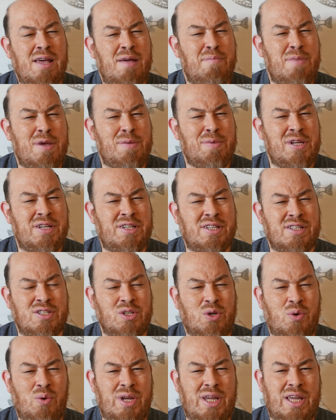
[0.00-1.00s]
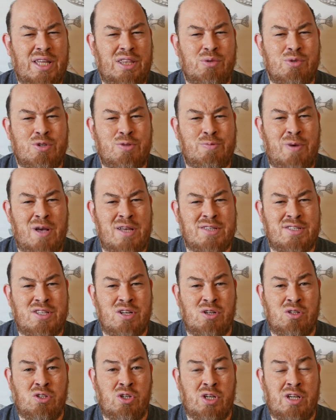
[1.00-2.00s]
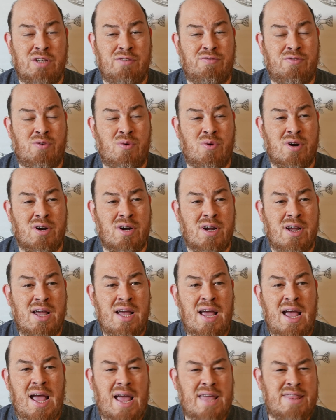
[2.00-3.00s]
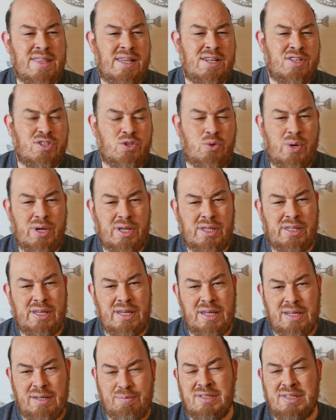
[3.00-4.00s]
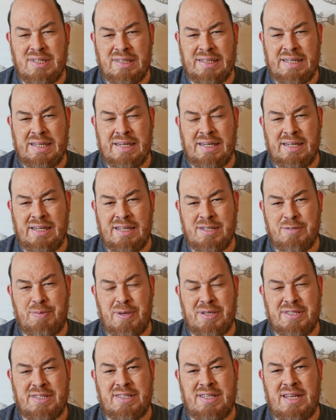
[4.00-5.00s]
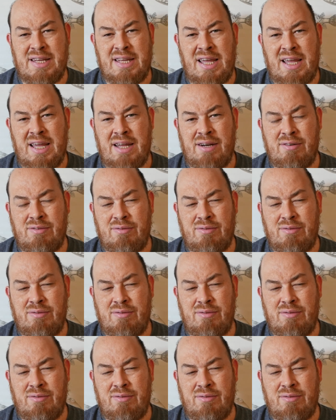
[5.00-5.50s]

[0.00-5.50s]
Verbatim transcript: maybe it doesn't quite get the response they're looking for and then it's quickly deleted as best that they can.